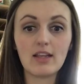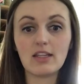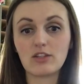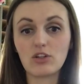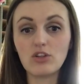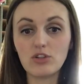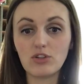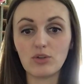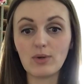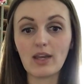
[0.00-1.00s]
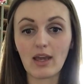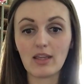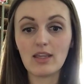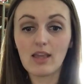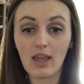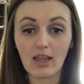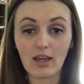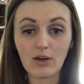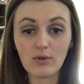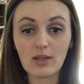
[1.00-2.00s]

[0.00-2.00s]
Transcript: need you to do in Heike Hangout